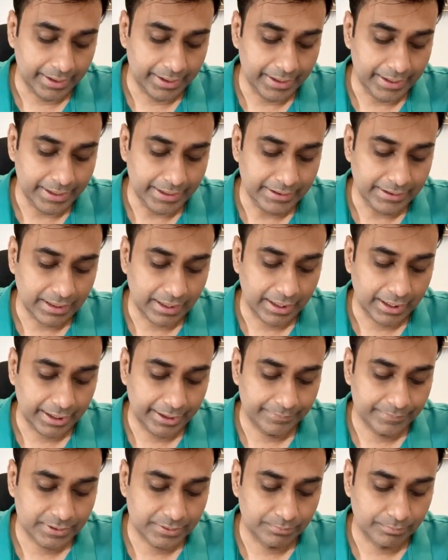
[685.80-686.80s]
a
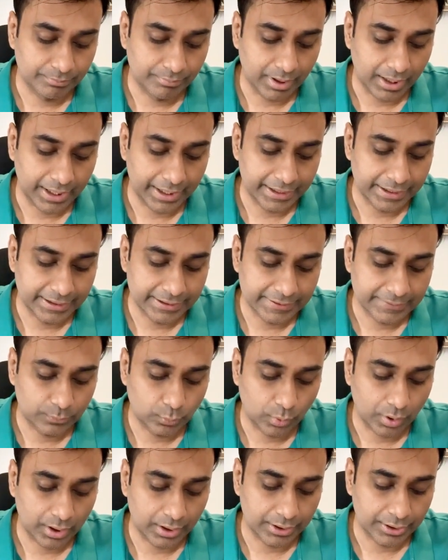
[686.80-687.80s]
times minus
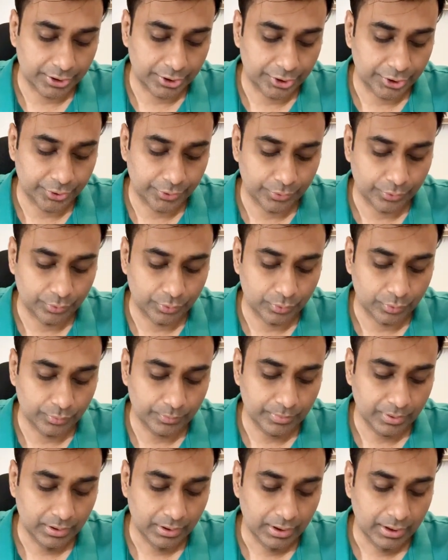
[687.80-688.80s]
1
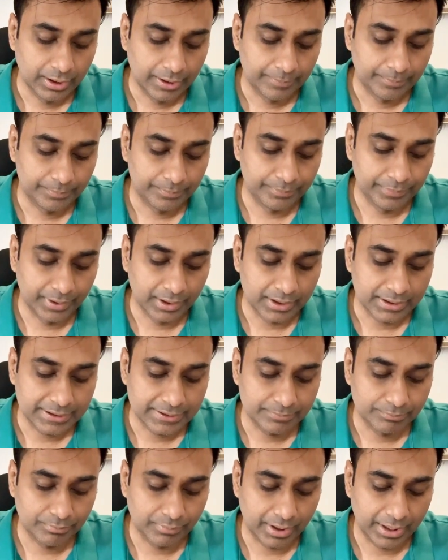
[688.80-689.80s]
cube
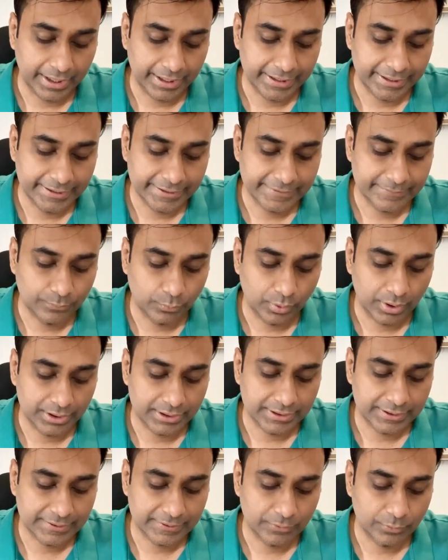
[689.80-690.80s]
plus minus
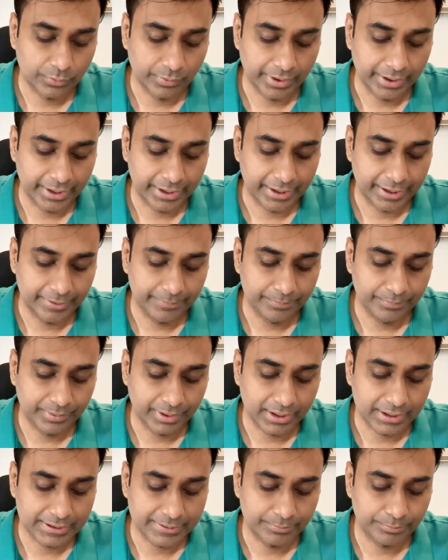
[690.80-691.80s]
1 square
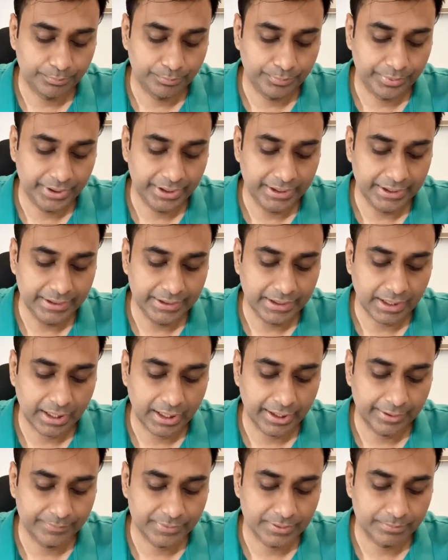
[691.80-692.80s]
plus b
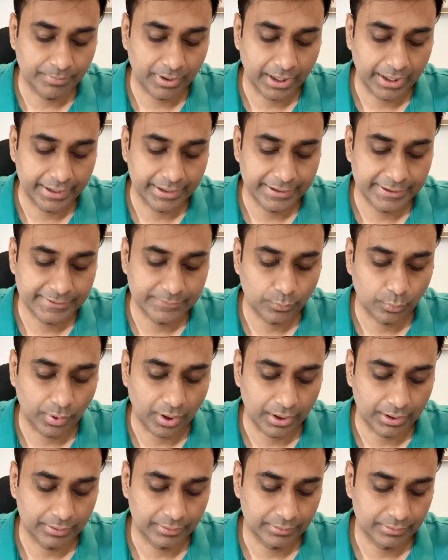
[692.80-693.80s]
times minus
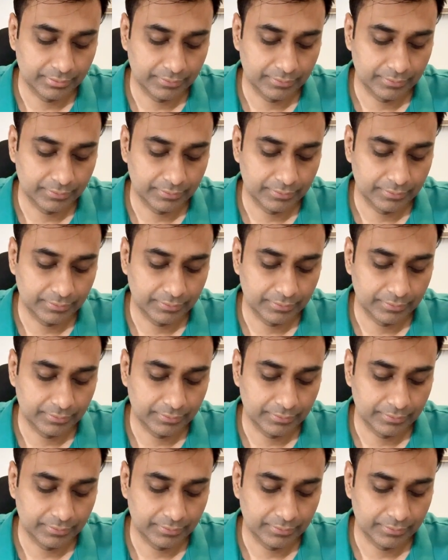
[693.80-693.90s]
1.